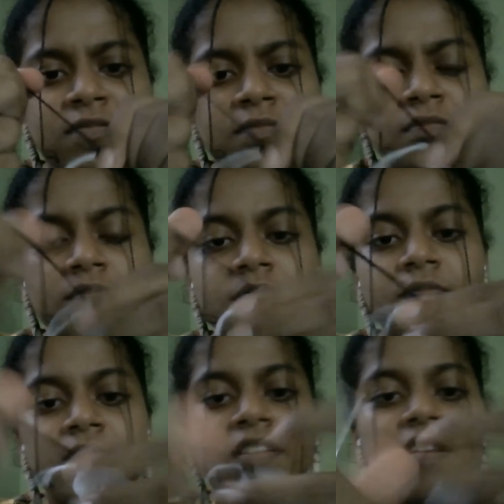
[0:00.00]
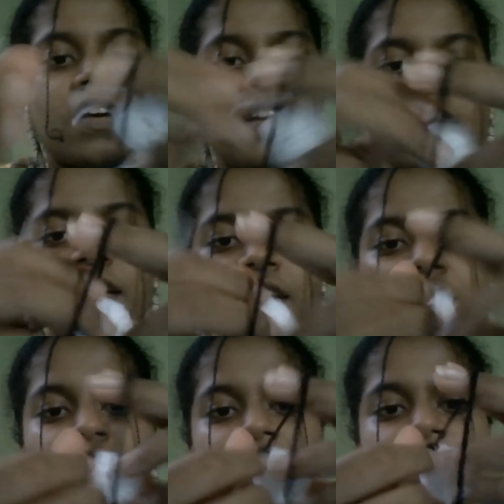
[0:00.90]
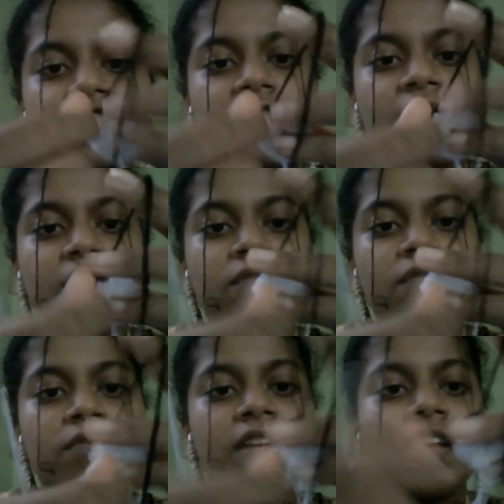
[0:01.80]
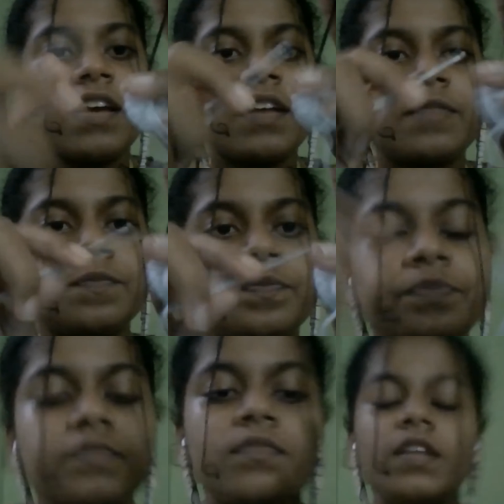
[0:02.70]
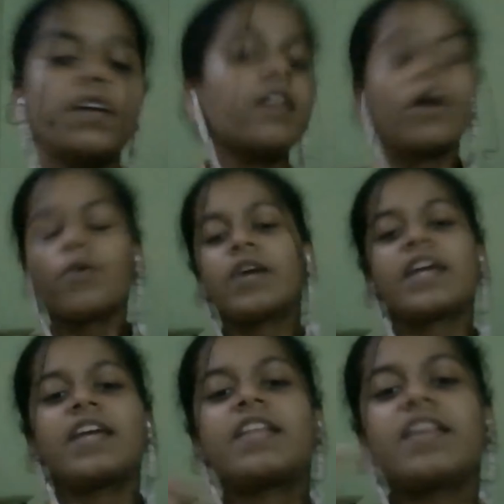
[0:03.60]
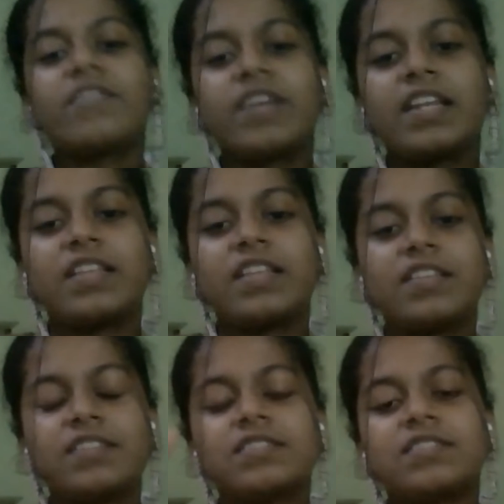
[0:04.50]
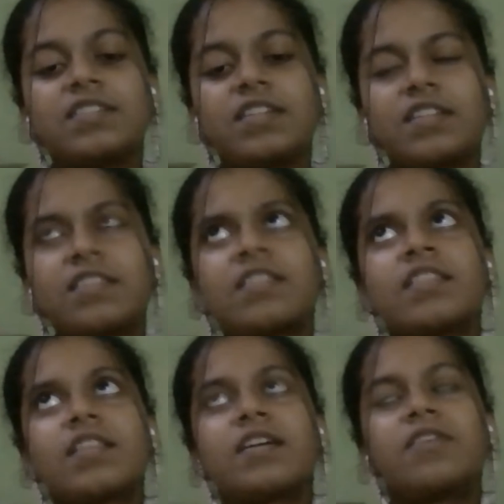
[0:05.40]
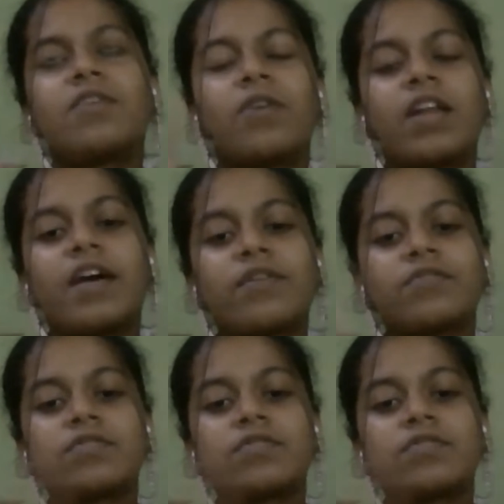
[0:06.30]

And now that's done. We can now again, even this is the third row, like first row.